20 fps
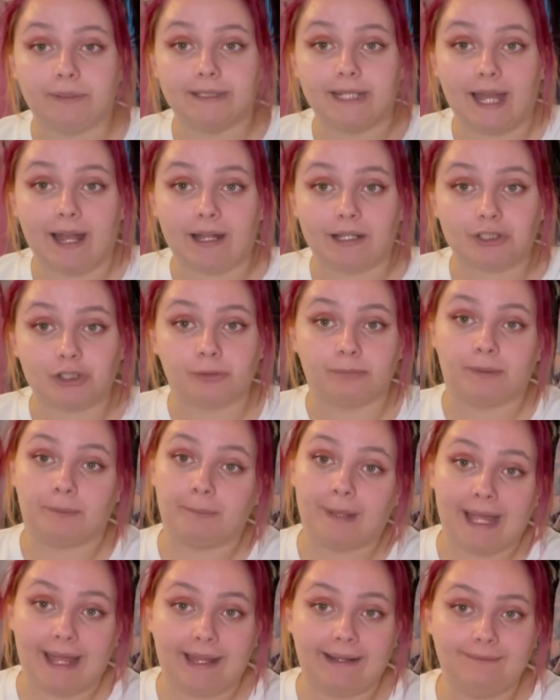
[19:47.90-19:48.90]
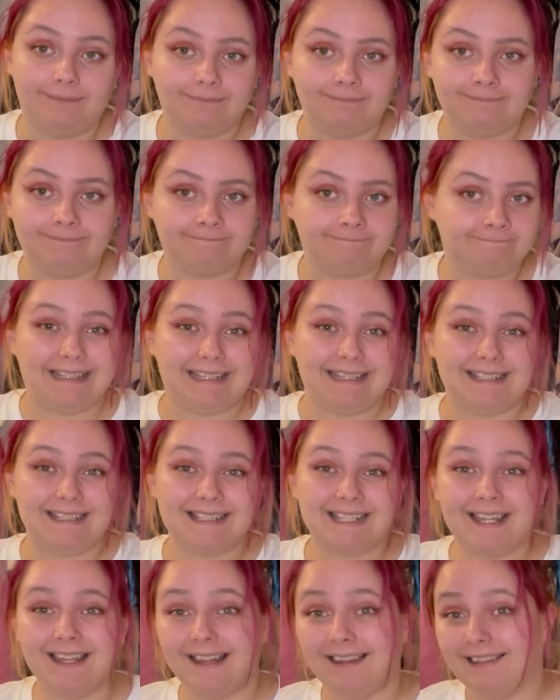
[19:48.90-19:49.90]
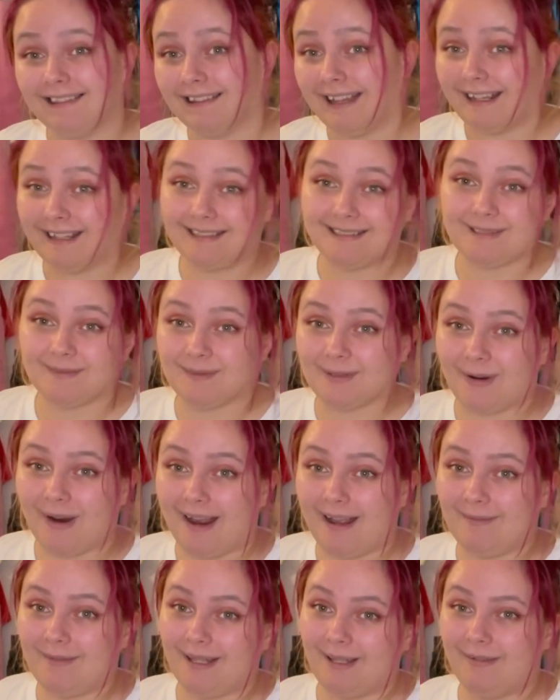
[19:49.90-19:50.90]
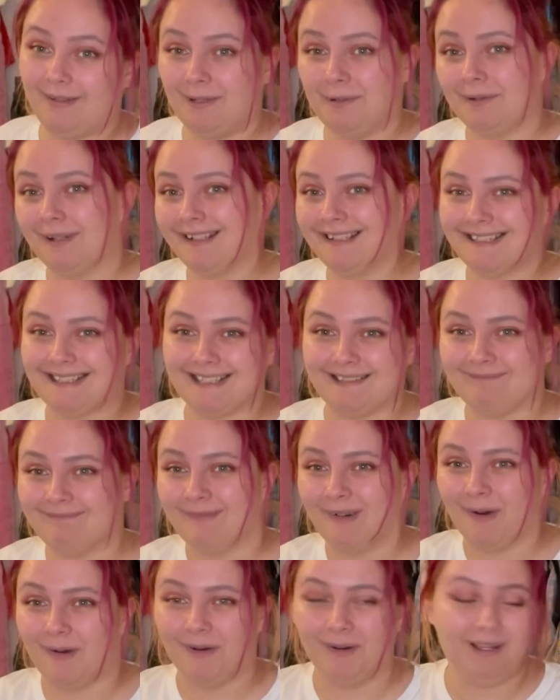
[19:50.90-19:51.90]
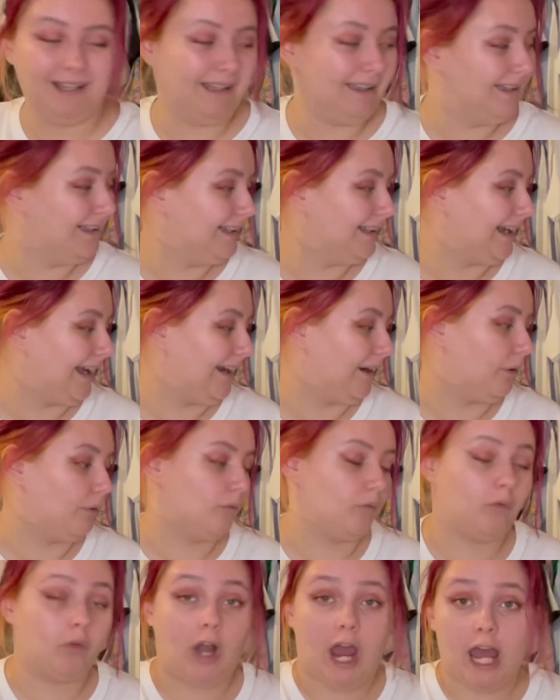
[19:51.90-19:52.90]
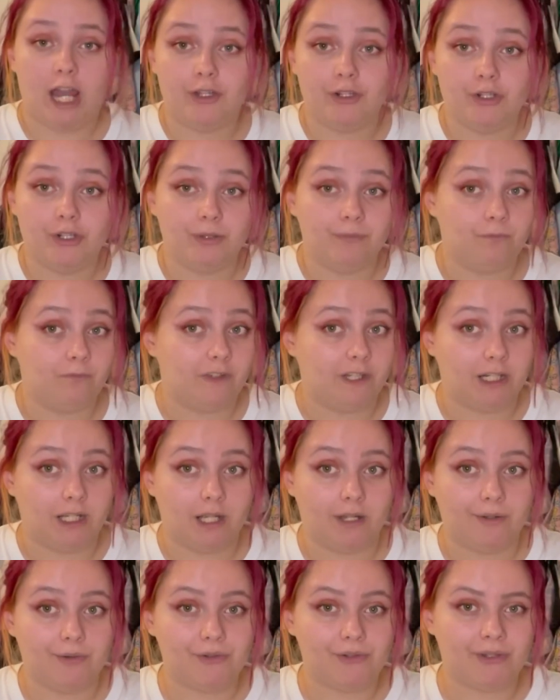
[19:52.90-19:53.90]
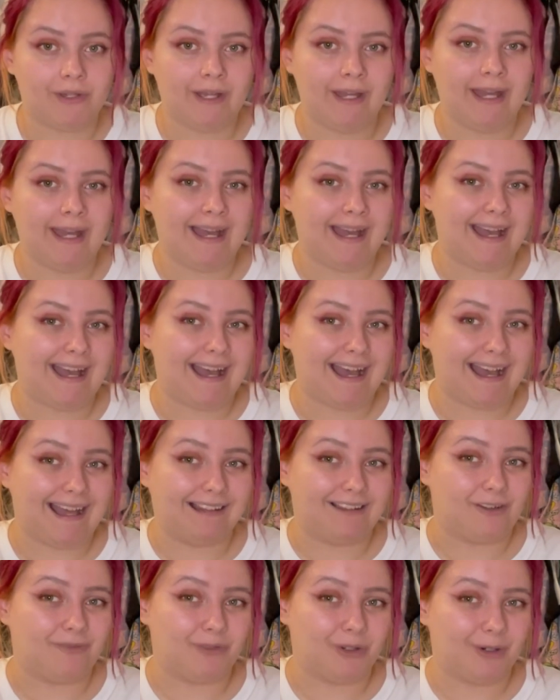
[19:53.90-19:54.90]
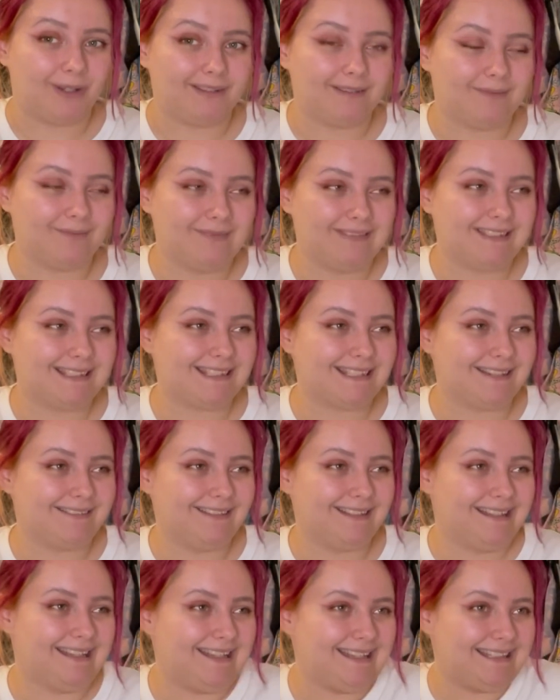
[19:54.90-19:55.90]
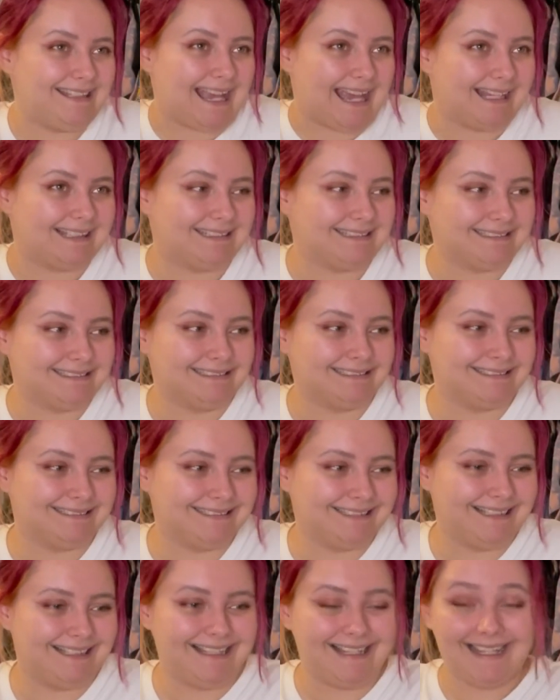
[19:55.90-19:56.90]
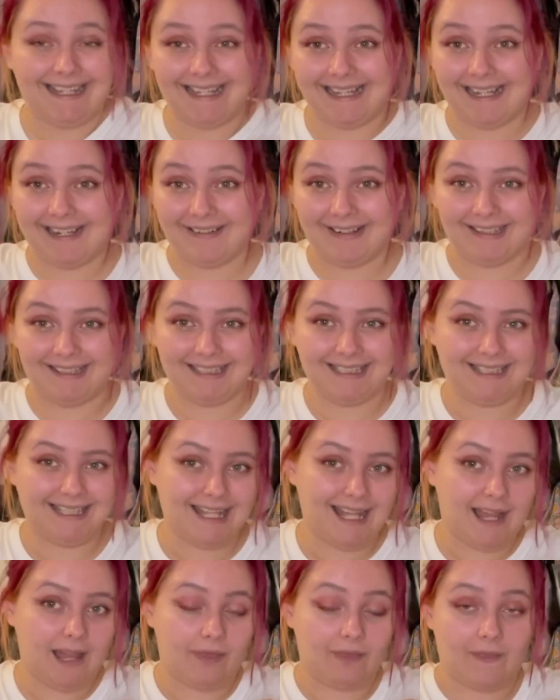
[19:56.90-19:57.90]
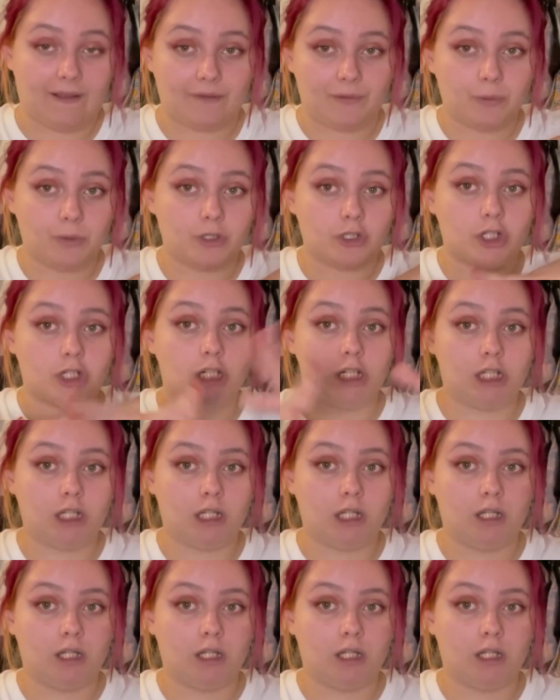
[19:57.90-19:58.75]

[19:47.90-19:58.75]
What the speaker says: Tash on my bed. Please like and subscribe if you wanna see more kind of random videos. I love doing them, so yeah. Anyway, Thanks for watching.